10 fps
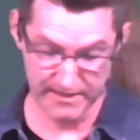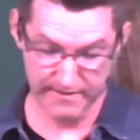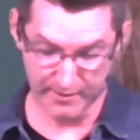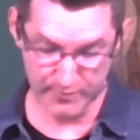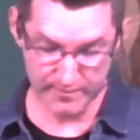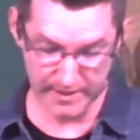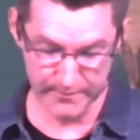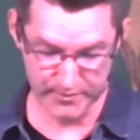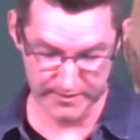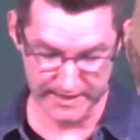that we may
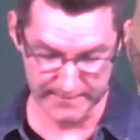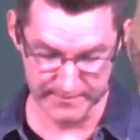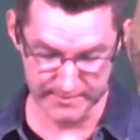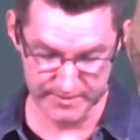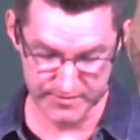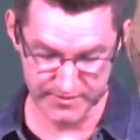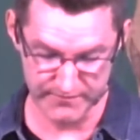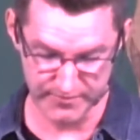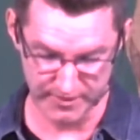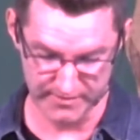proclaim the mystery of
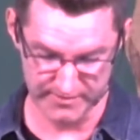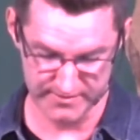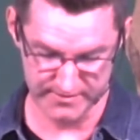Christ?